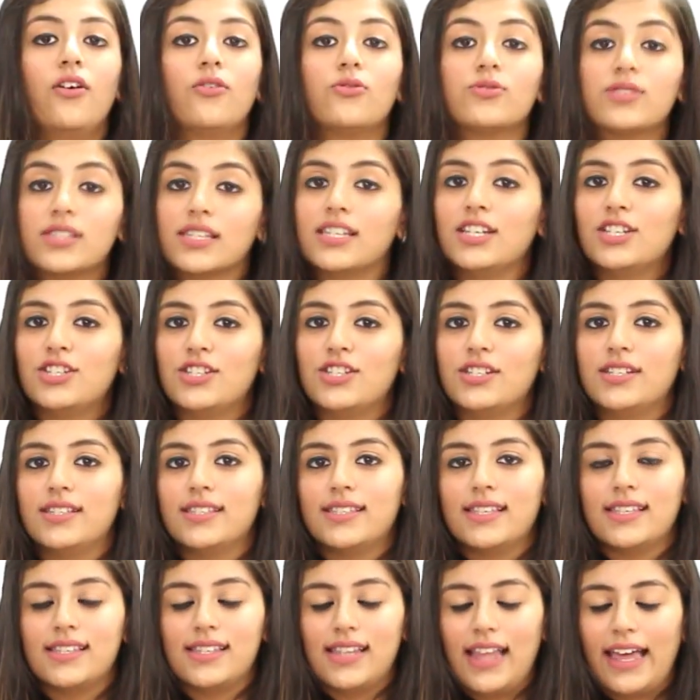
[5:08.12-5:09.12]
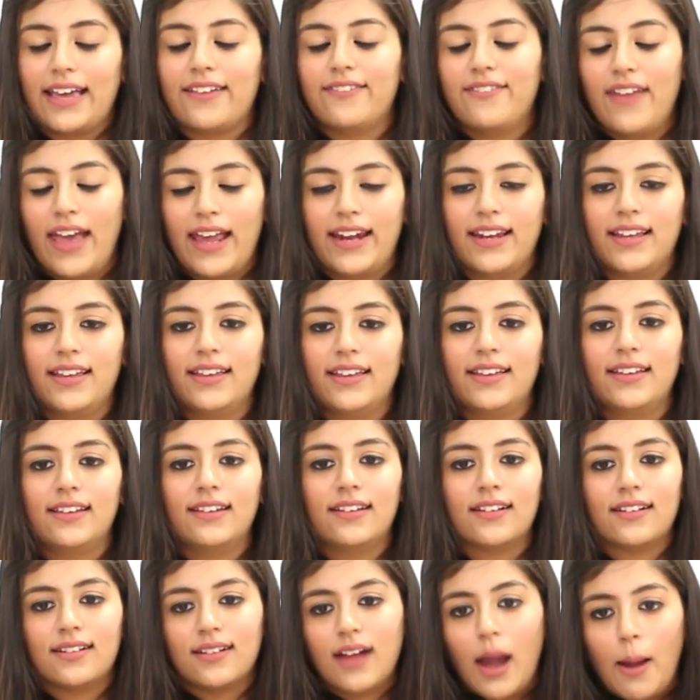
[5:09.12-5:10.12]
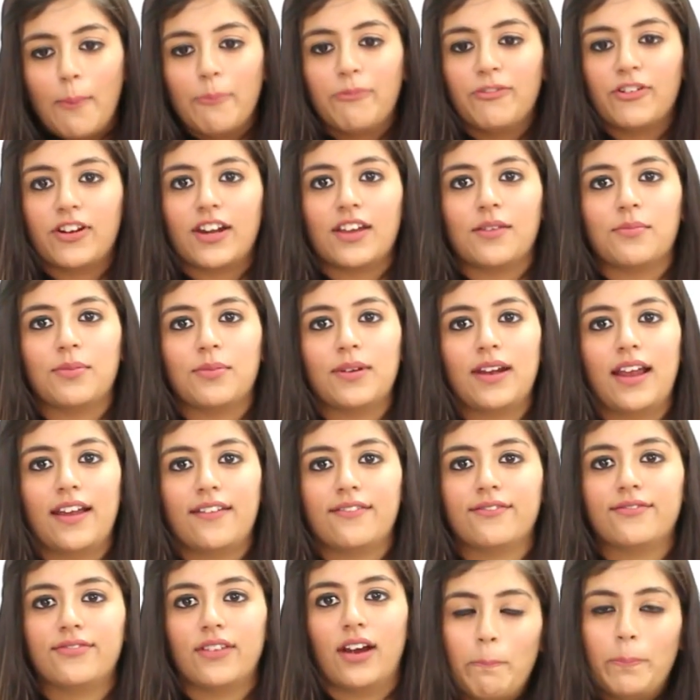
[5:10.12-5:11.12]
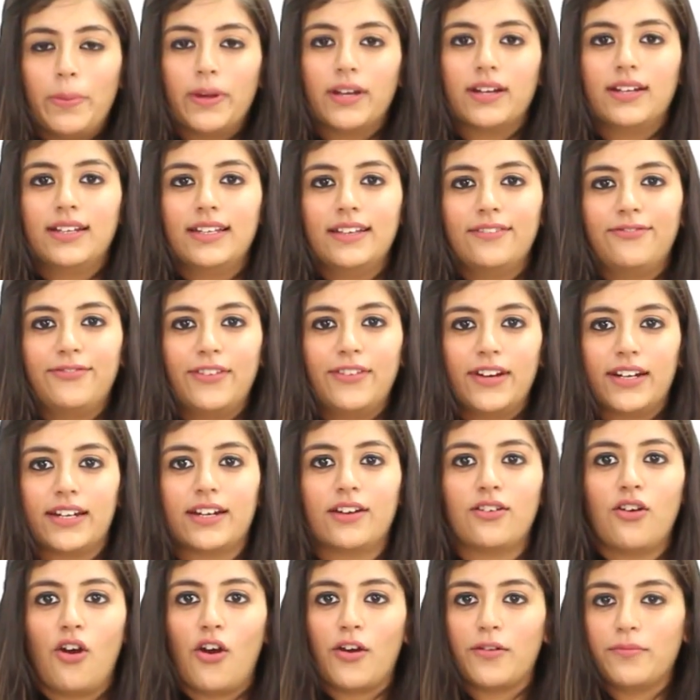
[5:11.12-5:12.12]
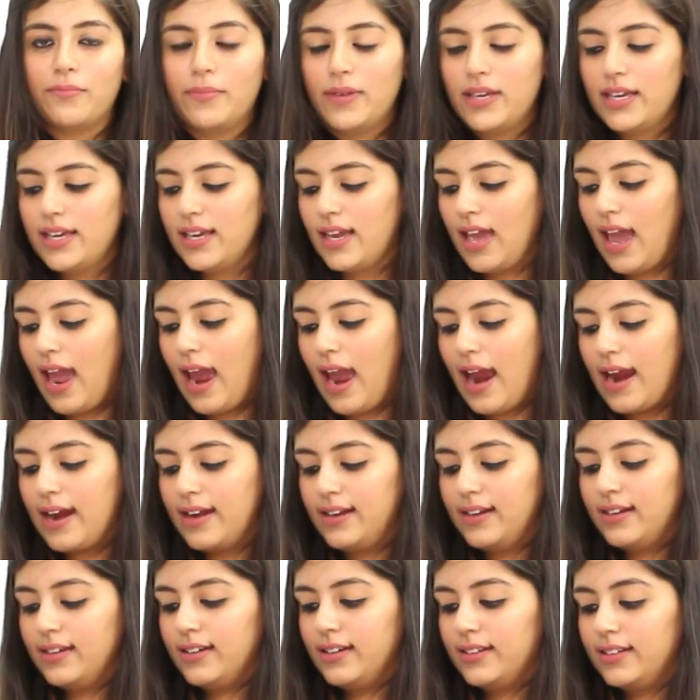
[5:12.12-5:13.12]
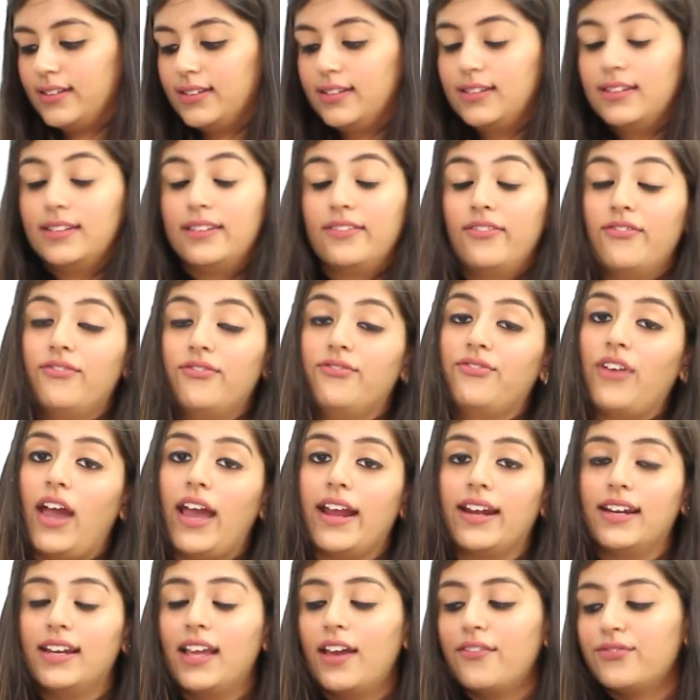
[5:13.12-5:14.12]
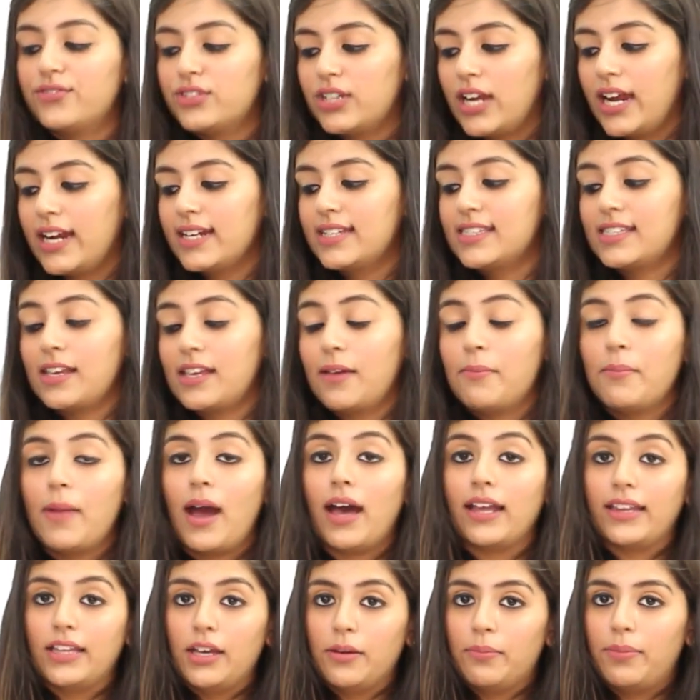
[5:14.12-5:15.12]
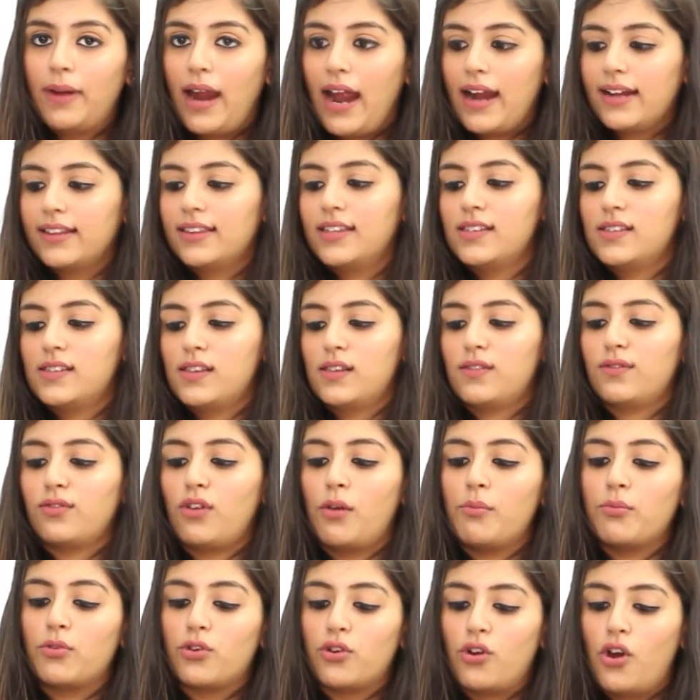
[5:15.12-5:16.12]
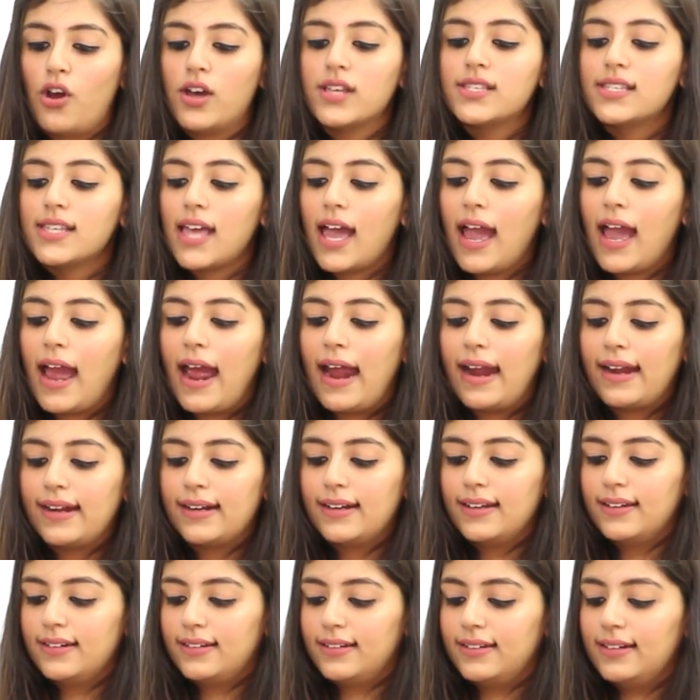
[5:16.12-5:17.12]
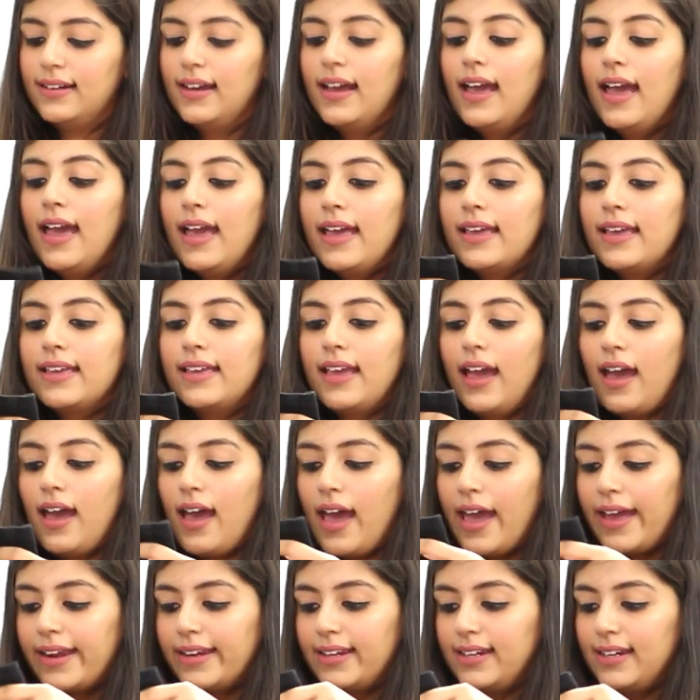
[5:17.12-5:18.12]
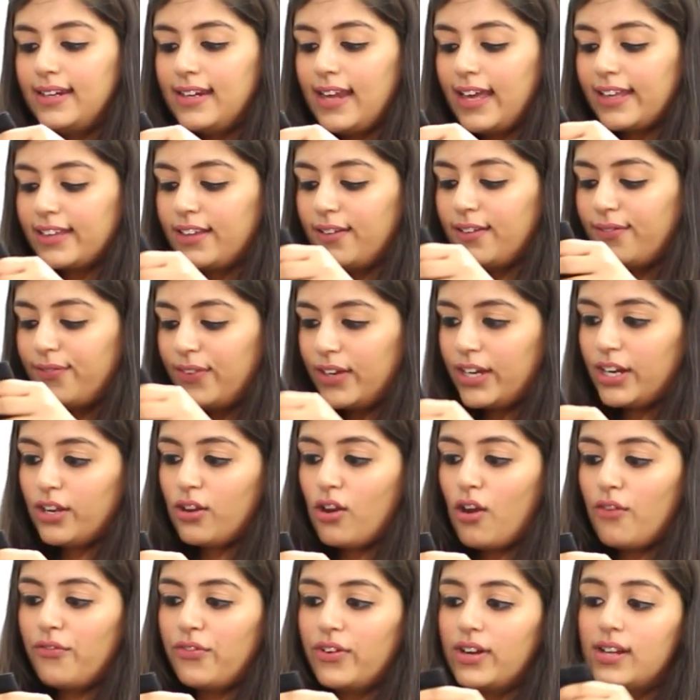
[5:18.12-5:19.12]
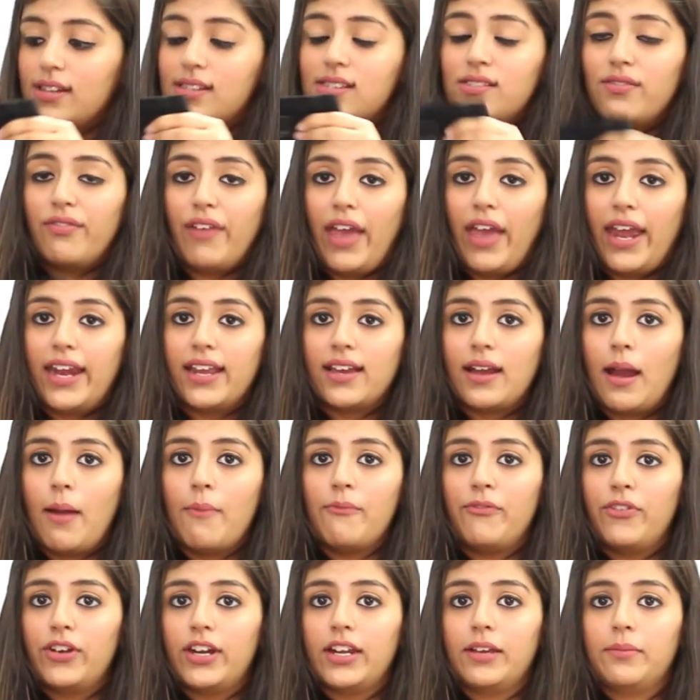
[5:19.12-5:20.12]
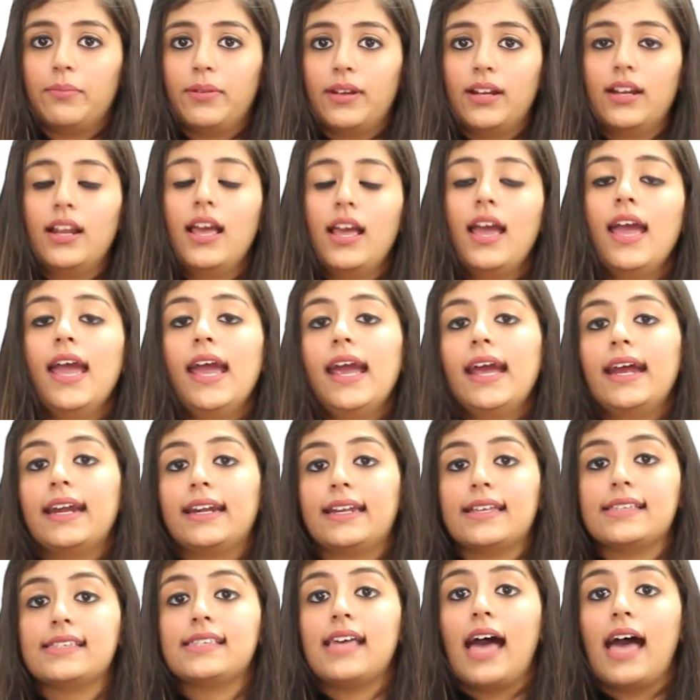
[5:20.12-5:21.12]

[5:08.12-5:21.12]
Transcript: Uski jeans is like very comfortable and properly fitted on me and uh, finally I've tried some other brand. This is from Cross and uh, yeah I really like the fitting of it. It's very comfortable. It is